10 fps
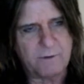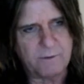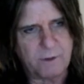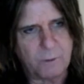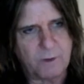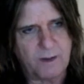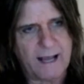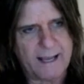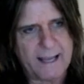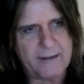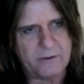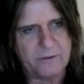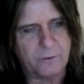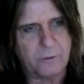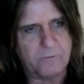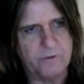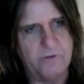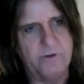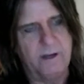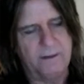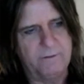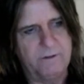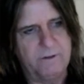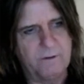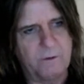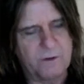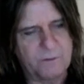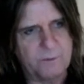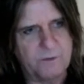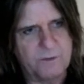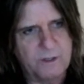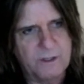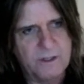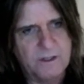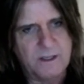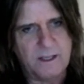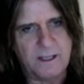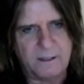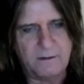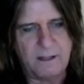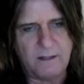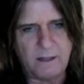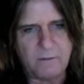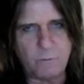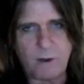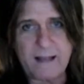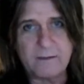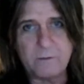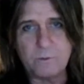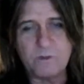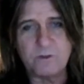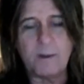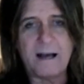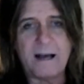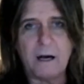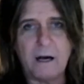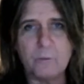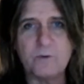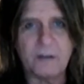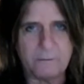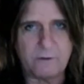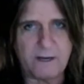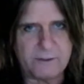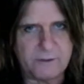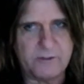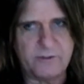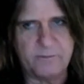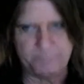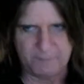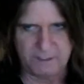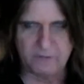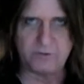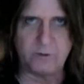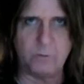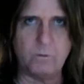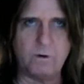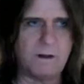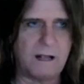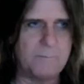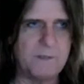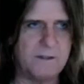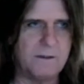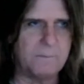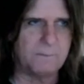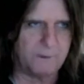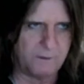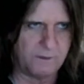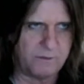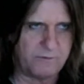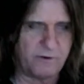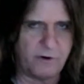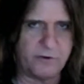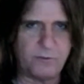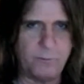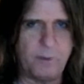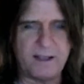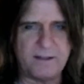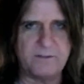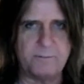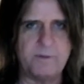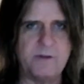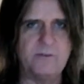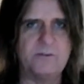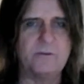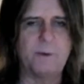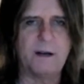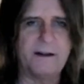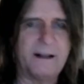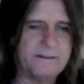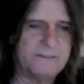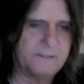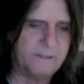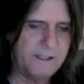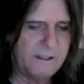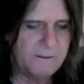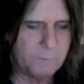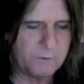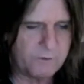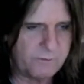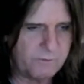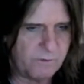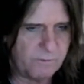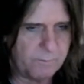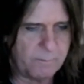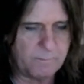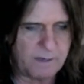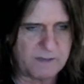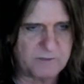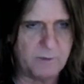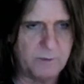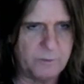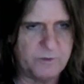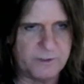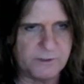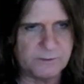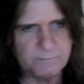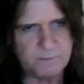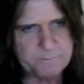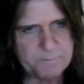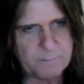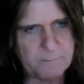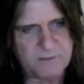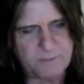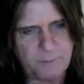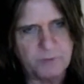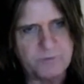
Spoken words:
go on hiatus over Christmas, and then write with some outside writers. So I mean, the first base of Prisoners in Paradise was much bluesier, but I suppose